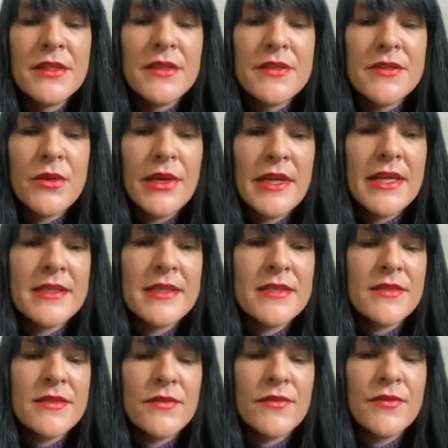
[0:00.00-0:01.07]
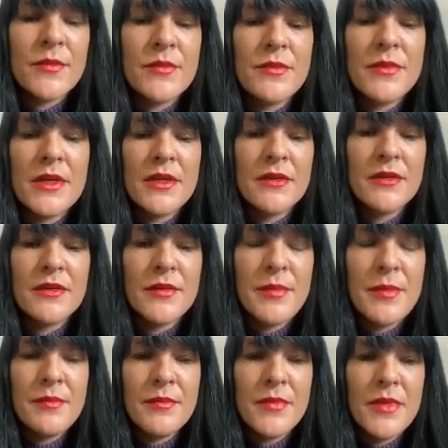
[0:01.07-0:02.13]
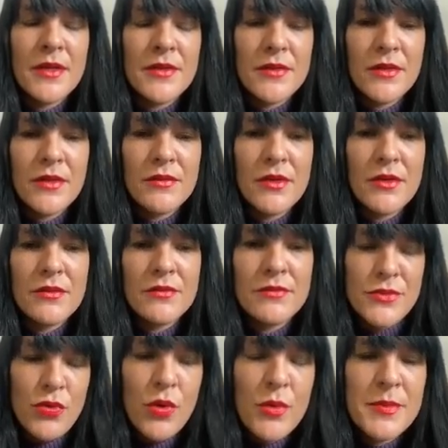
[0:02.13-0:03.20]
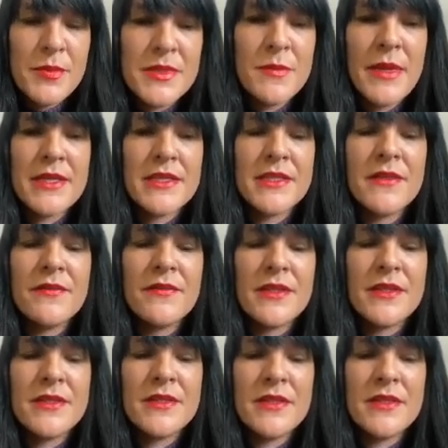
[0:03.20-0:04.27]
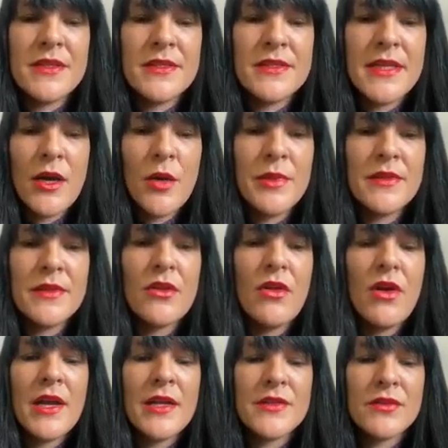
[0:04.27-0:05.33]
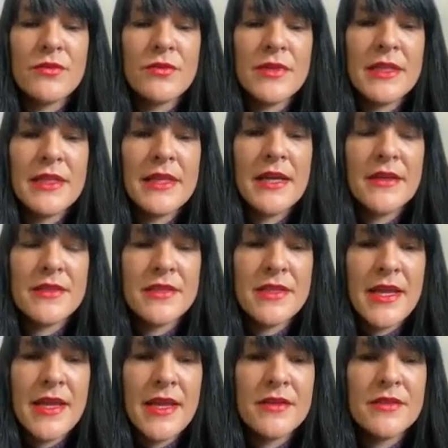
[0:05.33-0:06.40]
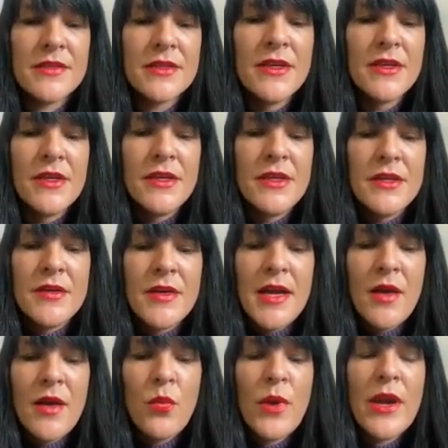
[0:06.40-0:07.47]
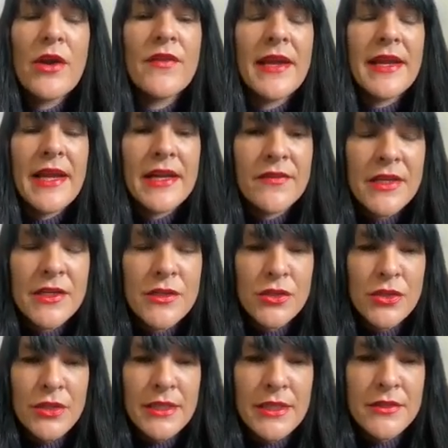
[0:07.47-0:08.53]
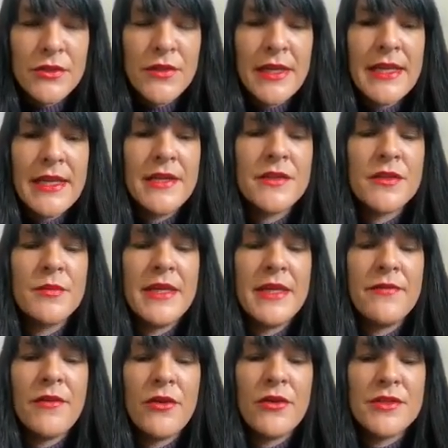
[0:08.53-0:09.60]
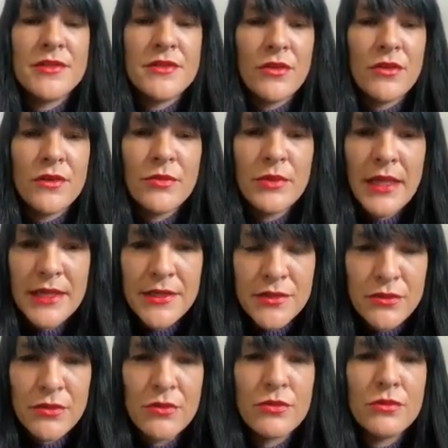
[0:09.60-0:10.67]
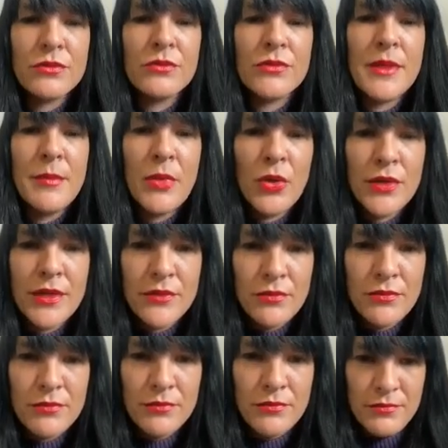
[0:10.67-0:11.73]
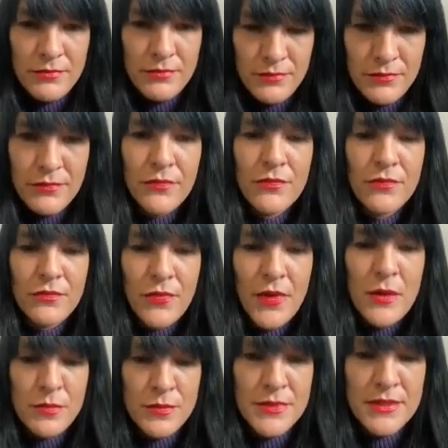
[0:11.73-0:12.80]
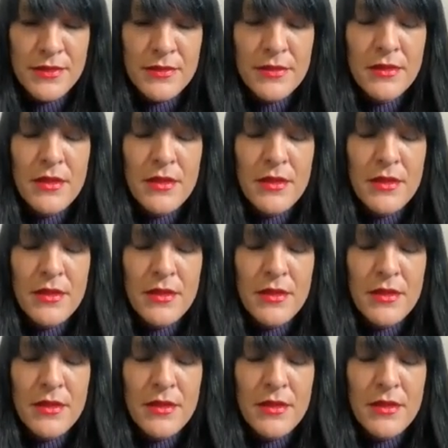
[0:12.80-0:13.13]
So I guess from a trauma perspective, it's helping the client to really understand where are they at in their journey. Do they need to be focused on the relational embodied realms